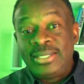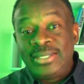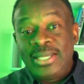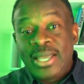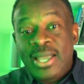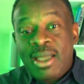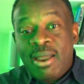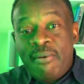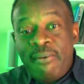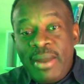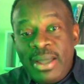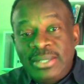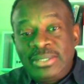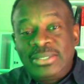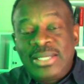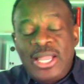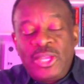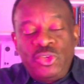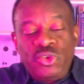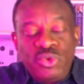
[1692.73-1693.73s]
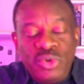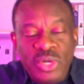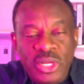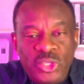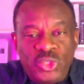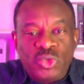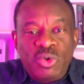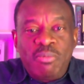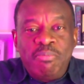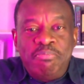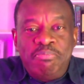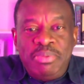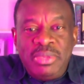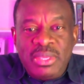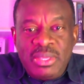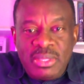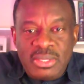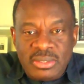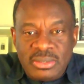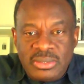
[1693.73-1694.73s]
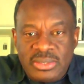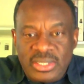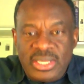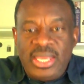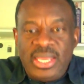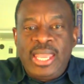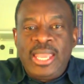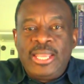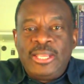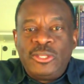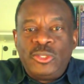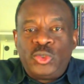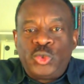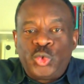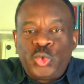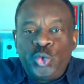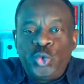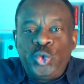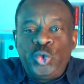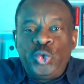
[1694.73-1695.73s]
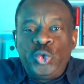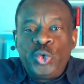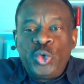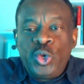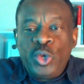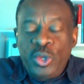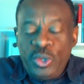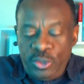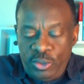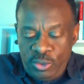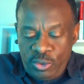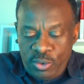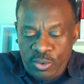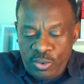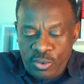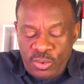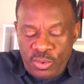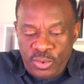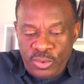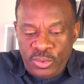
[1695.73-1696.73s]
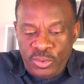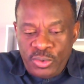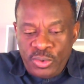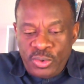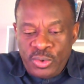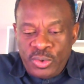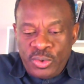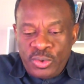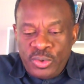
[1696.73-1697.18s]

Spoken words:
It's a character you need to build into your